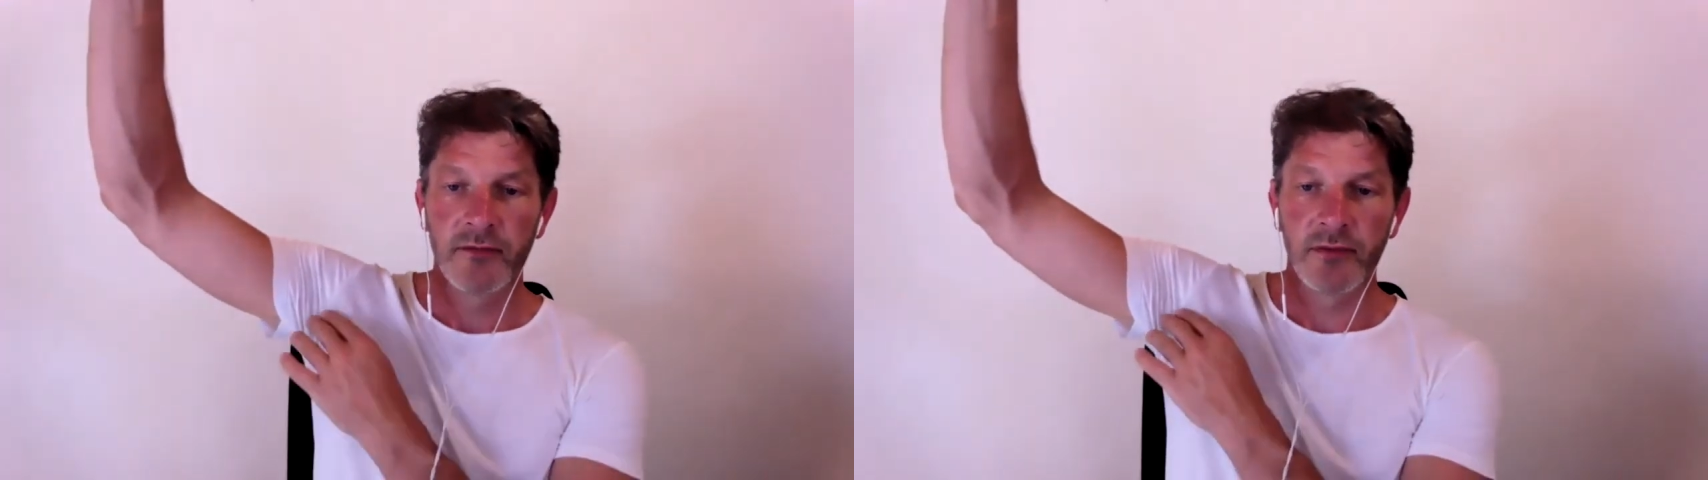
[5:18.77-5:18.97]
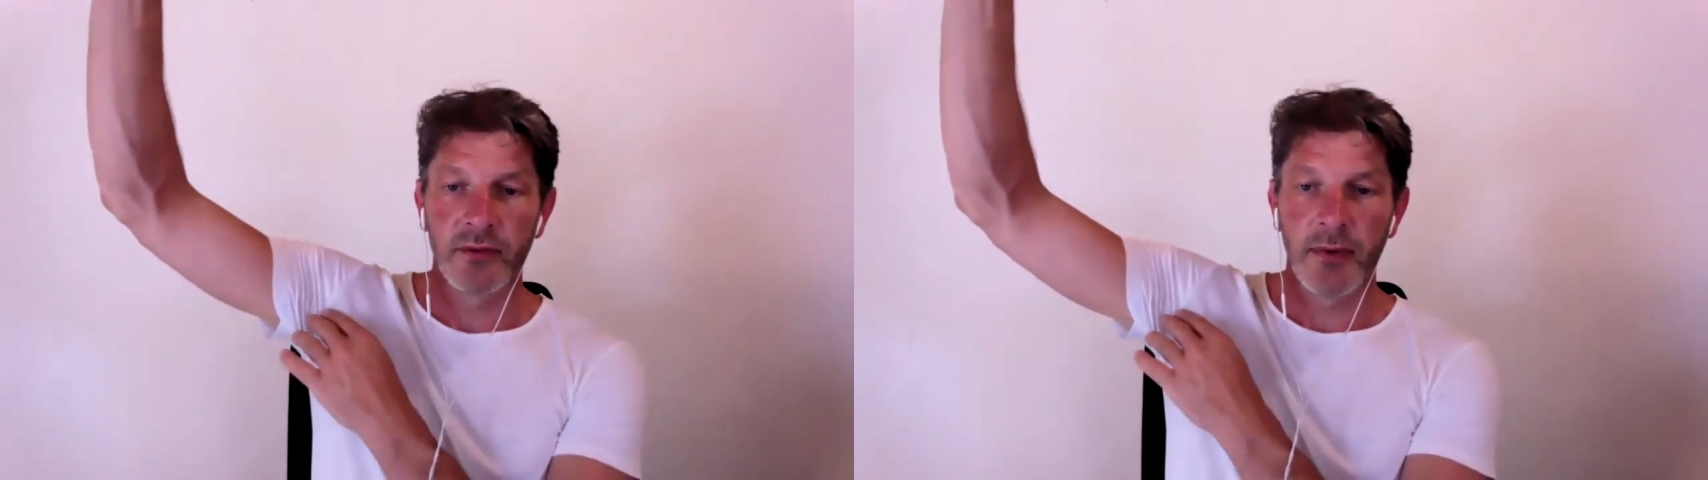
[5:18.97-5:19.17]

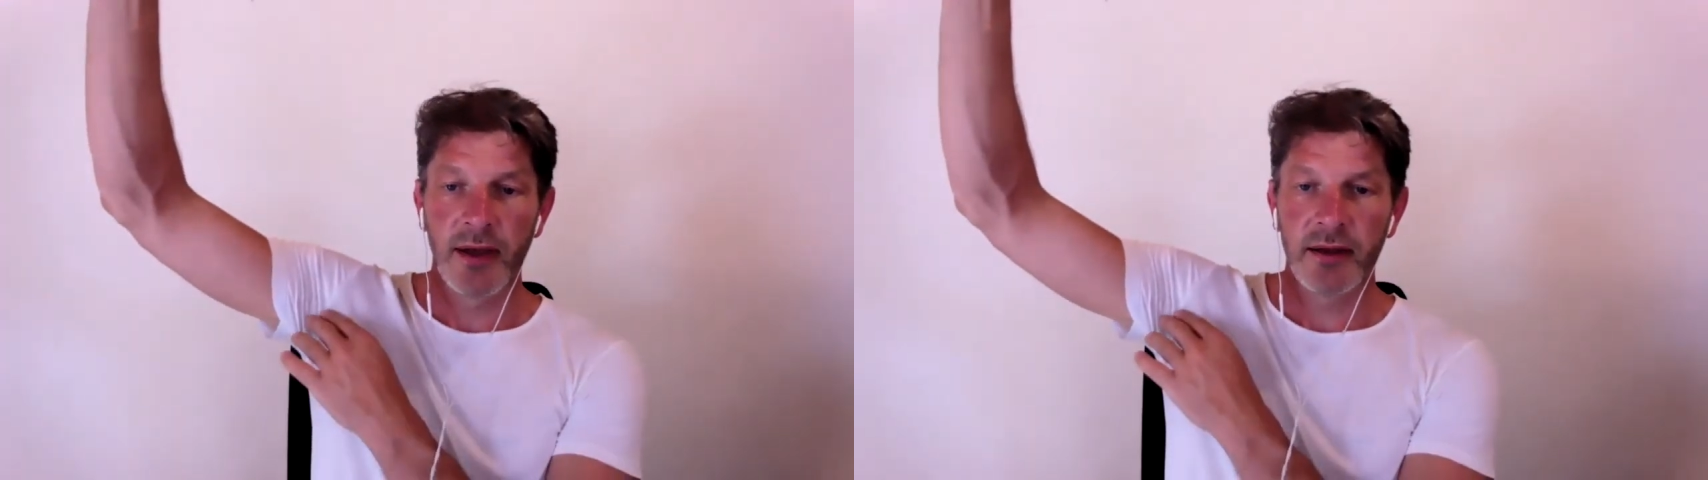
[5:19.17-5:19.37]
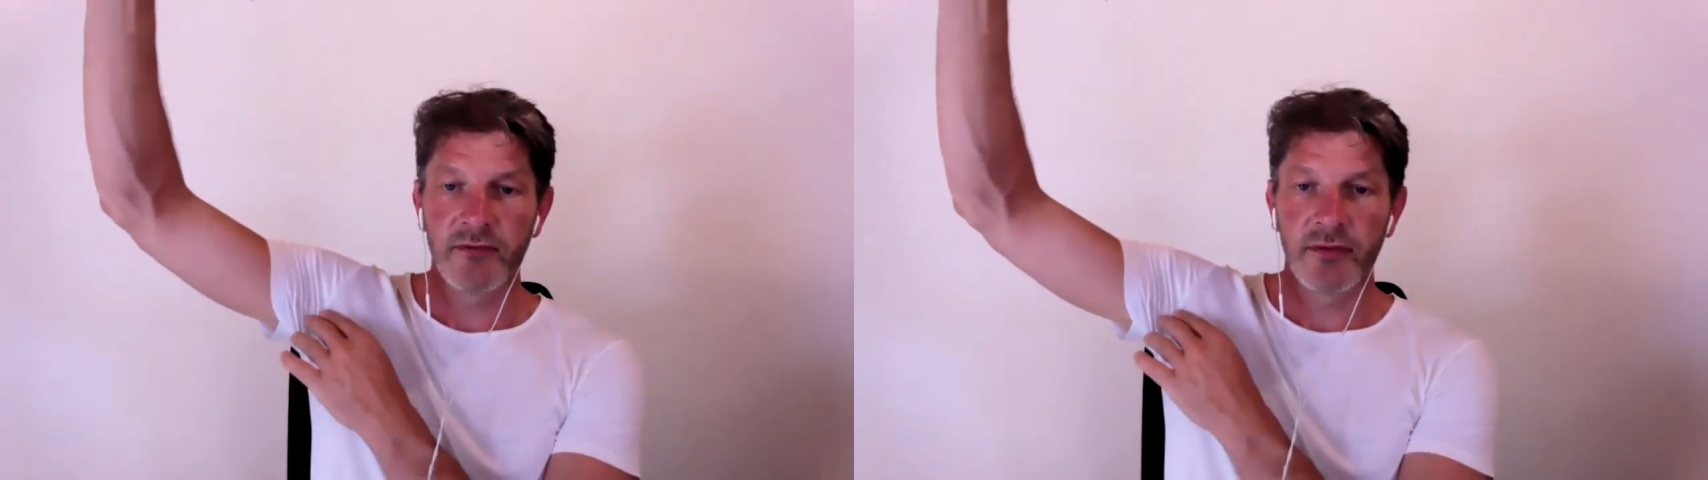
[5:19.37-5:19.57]
for
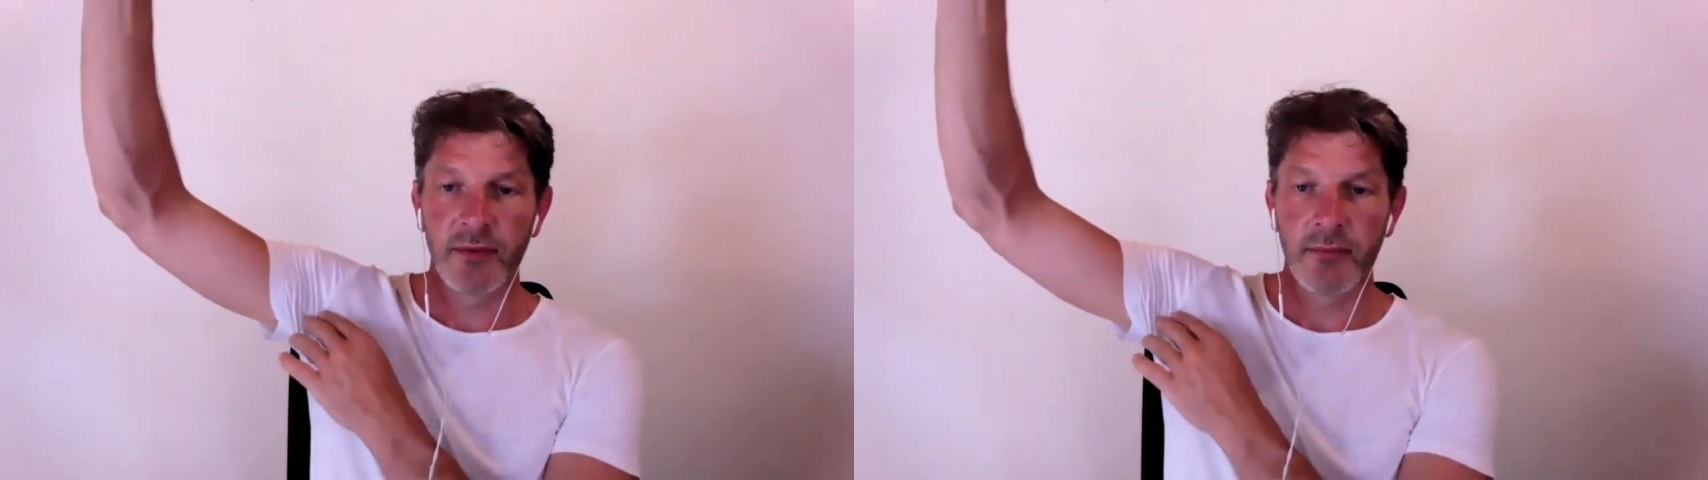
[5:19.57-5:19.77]
the